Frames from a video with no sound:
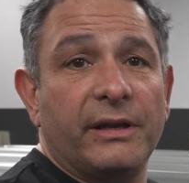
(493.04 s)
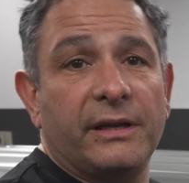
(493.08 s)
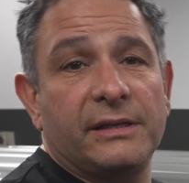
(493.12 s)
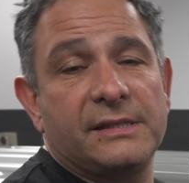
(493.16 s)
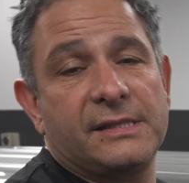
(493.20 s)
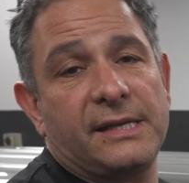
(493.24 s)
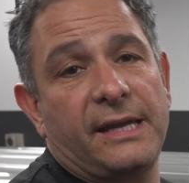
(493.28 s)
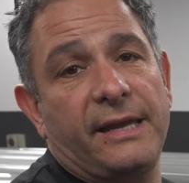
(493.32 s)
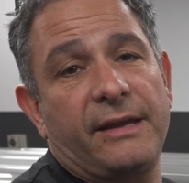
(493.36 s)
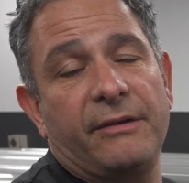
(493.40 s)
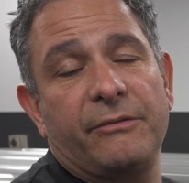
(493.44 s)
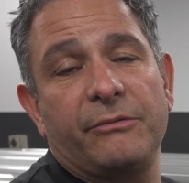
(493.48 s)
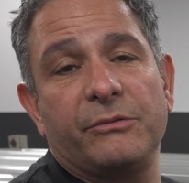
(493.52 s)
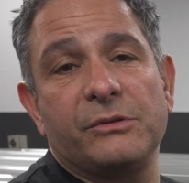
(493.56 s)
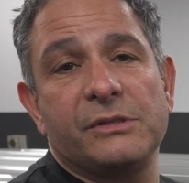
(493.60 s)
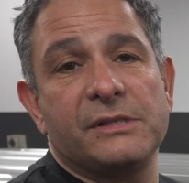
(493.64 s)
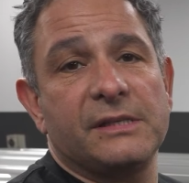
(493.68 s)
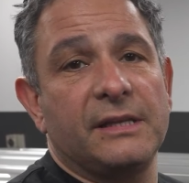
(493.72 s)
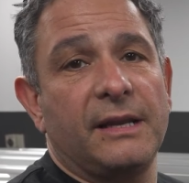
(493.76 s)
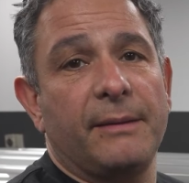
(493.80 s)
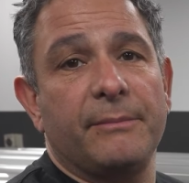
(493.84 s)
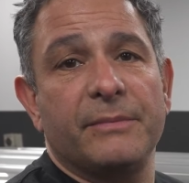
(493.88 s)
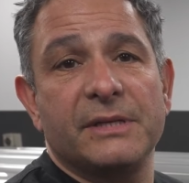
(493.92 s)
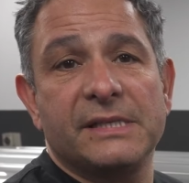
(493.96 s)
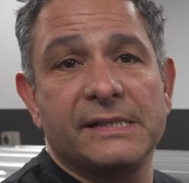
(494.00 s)
Say it was the
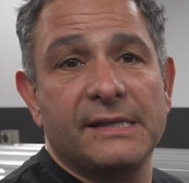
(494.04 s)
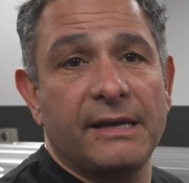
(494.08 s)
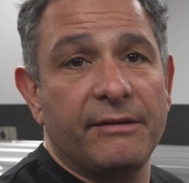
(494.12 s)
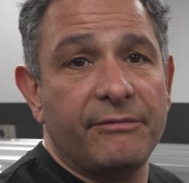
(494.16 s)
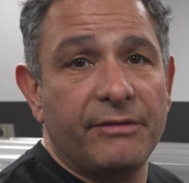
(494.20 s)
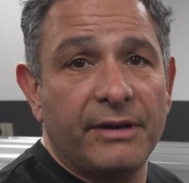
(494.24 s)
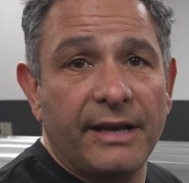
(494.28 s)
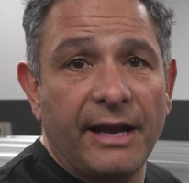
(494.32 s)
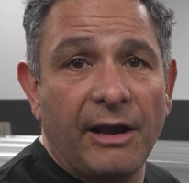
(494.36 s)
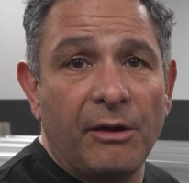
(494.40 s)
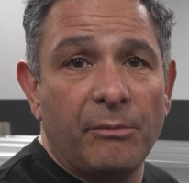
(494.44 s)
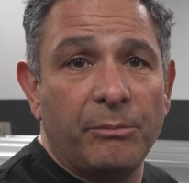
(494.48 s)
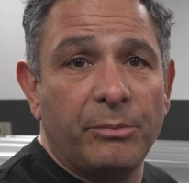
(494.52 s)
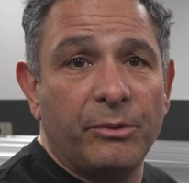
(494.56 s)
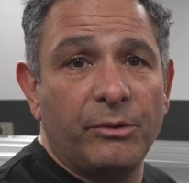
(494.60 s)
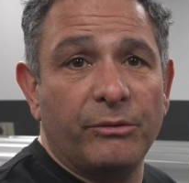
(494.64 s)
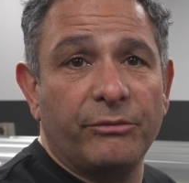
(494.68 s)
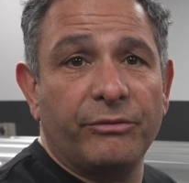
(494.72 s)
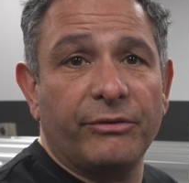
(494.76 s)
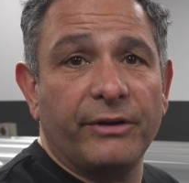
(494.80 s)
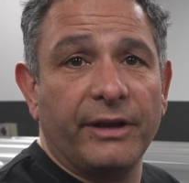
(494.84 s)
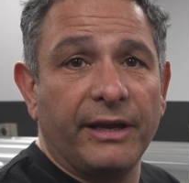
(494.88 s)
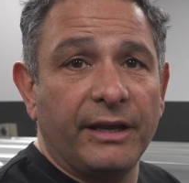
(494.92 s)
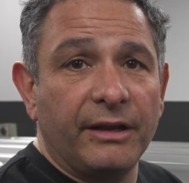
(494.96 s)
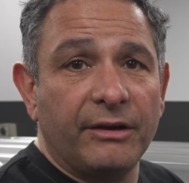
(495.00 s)
number 7 output
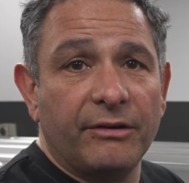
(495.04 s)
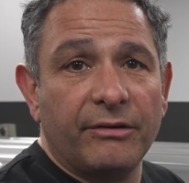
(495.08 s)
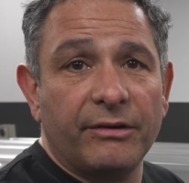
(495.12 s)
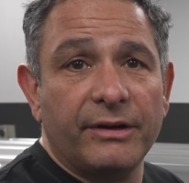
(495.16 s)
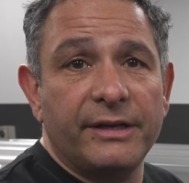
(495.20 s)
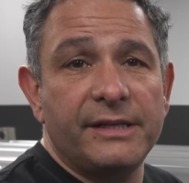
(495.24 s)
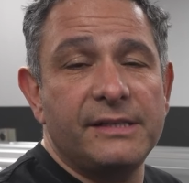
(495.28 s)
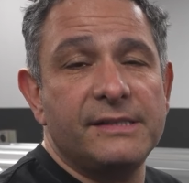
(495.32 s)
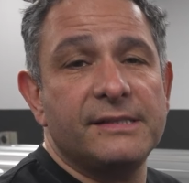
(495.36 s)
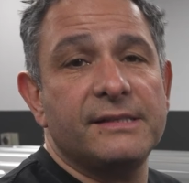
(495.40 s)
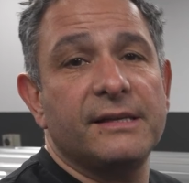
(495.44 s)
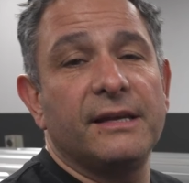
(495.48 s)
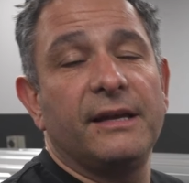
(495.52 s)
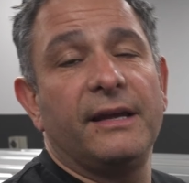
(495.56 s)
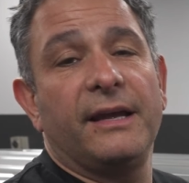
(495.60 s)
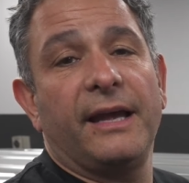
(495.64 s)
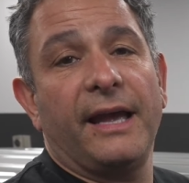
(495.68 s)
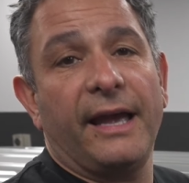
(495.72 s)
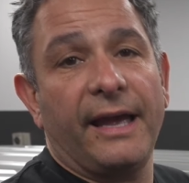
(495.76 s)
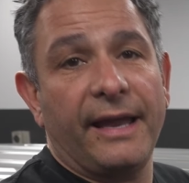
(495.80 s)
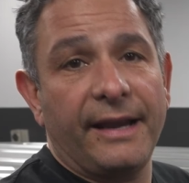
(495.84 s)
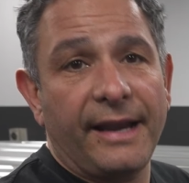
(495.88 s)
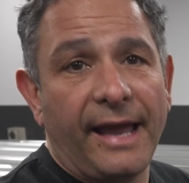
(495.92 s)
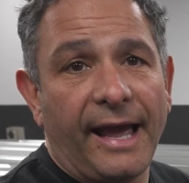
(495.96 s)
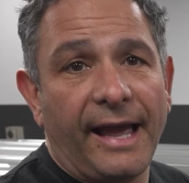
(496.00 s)
for increase
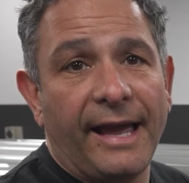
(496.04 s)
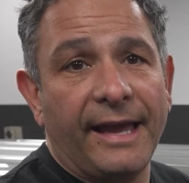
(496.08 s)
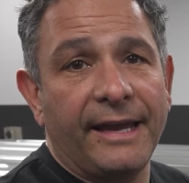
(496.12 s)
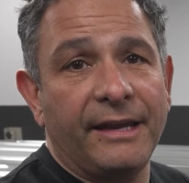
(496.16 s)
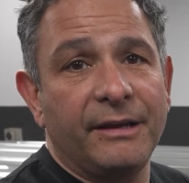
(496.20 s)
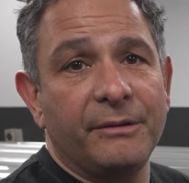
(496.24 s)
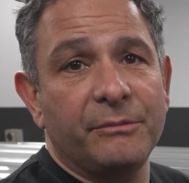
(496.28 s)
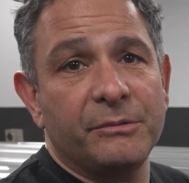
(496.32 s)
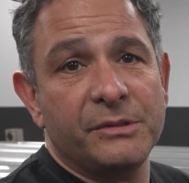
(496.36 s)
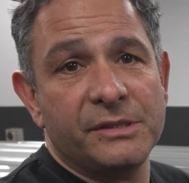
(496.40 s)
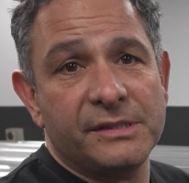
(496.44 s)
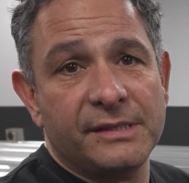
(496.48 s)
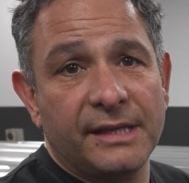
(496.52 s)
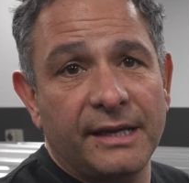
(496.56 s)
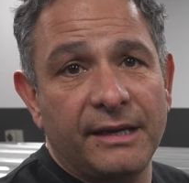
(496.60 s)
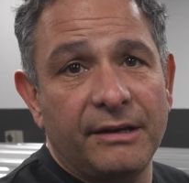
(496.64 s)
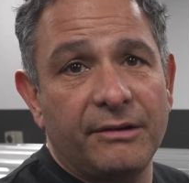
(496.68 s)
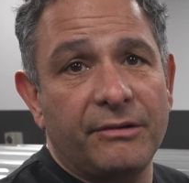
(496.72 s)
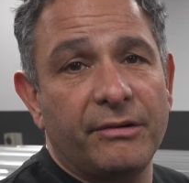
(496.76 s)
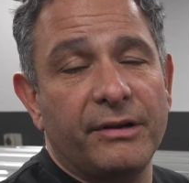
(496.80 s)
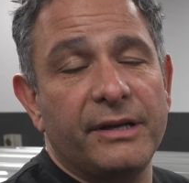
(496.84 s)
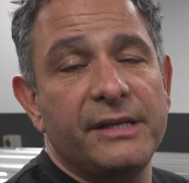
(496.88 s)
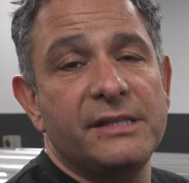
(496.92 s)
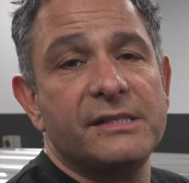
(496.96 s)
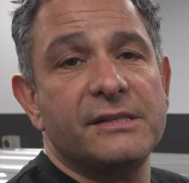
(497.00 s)
and 8 was
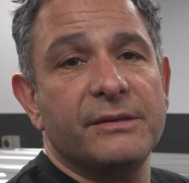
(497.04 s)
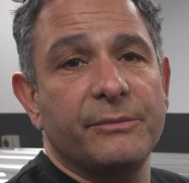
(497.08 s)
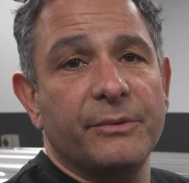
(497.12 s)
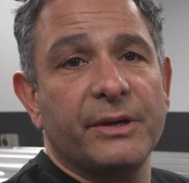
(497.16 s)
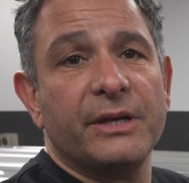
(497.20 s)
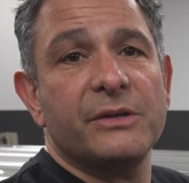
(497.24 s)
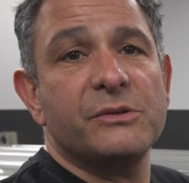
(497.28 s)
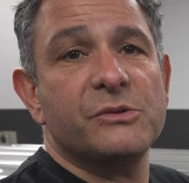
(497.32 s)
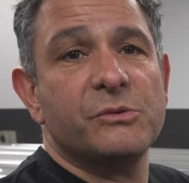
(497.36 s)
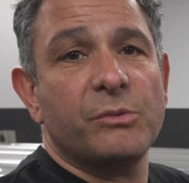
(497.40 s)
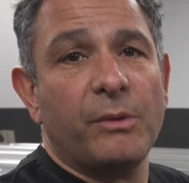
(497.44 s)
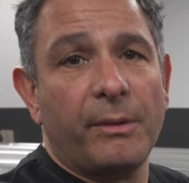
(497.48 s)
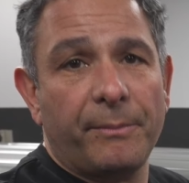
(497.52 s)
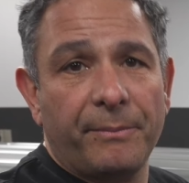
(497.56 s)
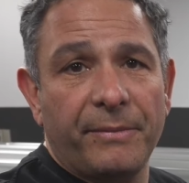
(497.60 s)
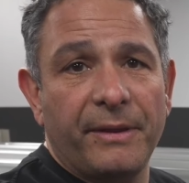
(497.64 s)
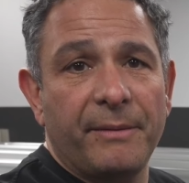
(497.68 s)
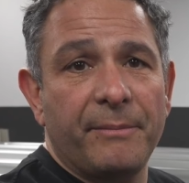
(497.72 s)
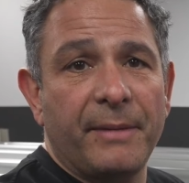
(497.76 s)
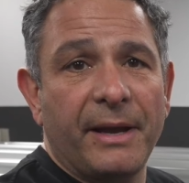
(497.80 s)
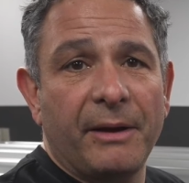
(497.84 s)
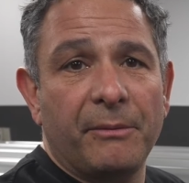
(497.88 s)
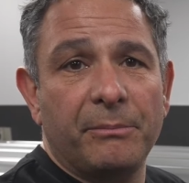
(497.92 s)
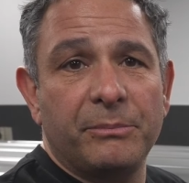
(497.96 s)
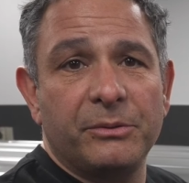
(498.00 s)
decrease, then we can swap
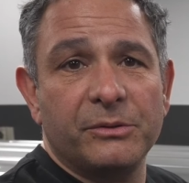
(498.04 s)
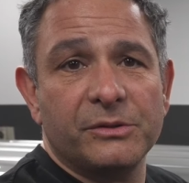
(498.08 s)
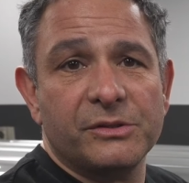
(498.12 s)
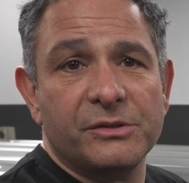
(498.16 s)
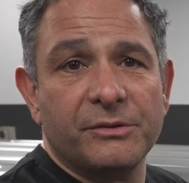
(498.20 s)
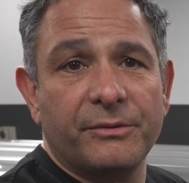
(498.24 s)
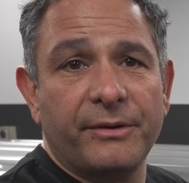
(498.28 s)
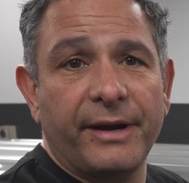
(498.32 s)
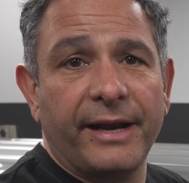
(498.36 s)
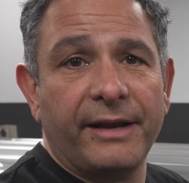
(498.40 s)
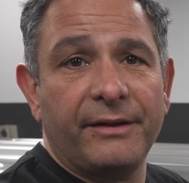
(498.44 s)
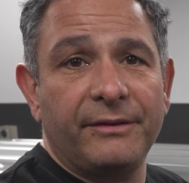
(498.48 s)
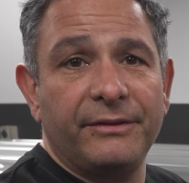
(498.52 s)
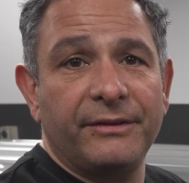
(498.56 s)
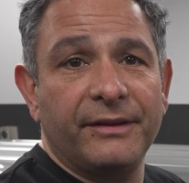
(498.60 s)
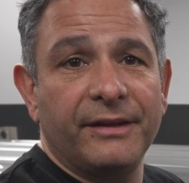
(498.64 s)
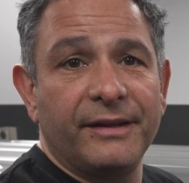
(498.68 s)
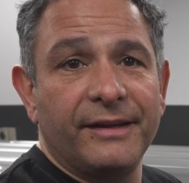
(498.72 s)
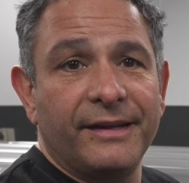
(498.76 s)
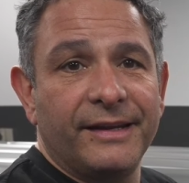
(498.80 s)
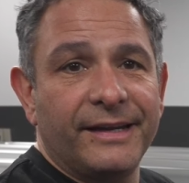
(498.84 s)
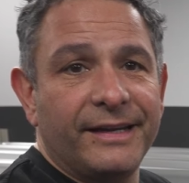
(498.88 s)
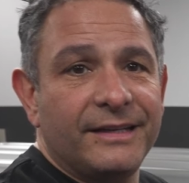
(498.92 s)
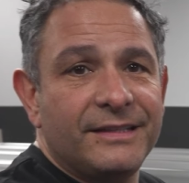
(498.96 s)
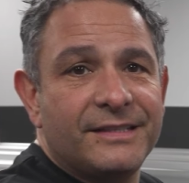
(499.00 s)
them outputs around
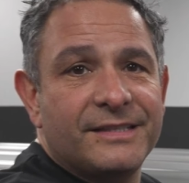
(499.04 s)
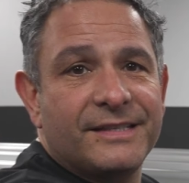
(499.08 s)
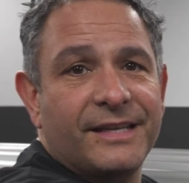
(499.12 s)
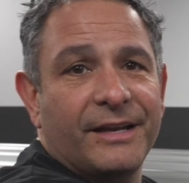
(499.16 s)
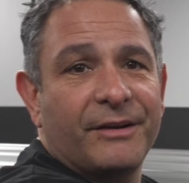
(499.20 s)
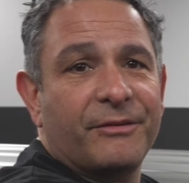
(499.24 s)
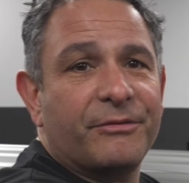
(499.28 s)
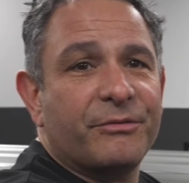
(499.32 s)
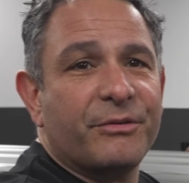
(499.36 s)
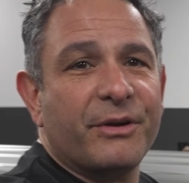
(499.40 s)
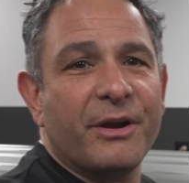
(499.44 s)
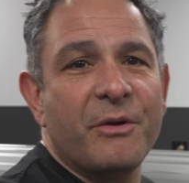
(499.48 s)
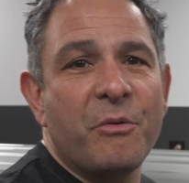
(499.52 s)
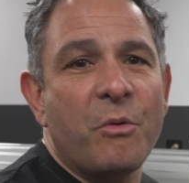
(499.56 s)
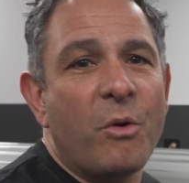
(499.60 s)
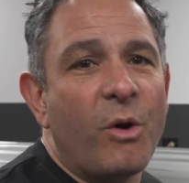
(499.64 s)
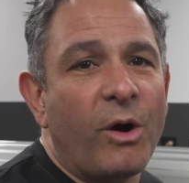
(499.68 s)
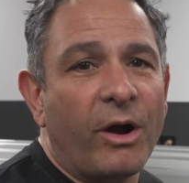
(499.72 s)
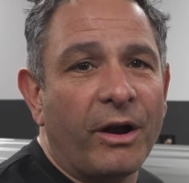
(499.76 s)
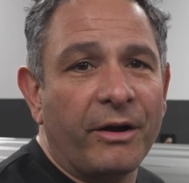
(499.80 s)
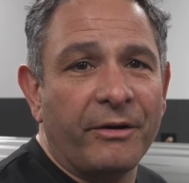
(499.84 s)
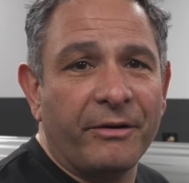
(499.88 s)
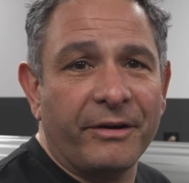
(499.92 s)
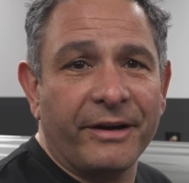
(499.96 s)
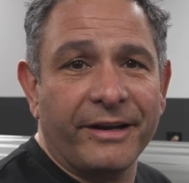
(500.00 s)
instead of
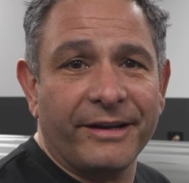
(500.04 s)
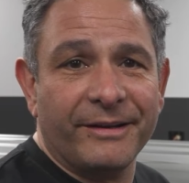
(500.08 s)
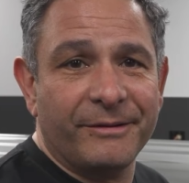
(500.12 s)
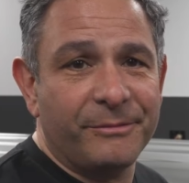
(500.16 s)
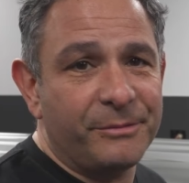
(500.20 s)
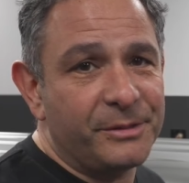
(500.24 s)
rewiring,